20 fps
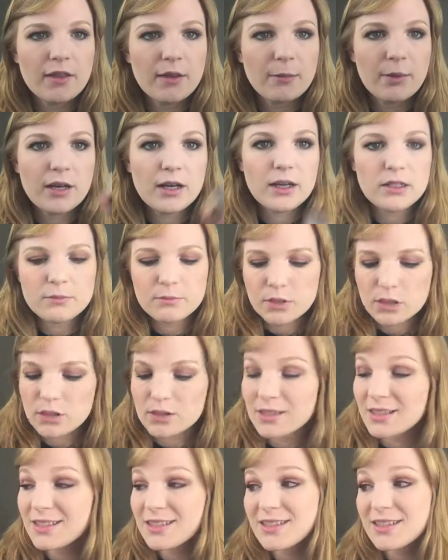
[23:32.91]
The Balm
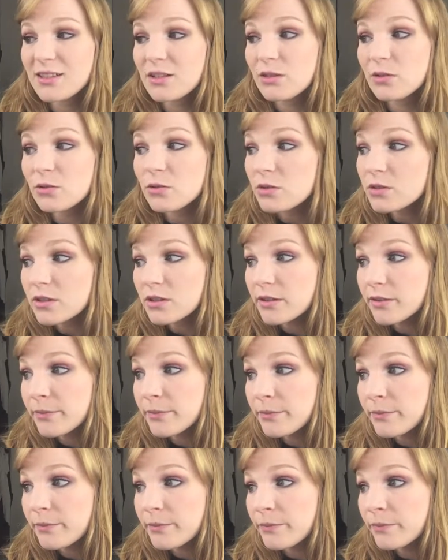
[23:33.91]
because it's
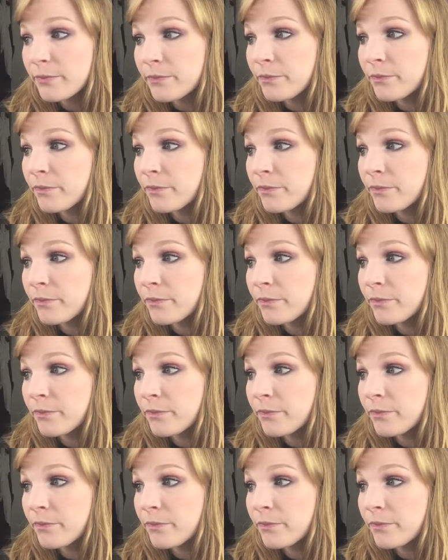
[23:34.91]
awesome.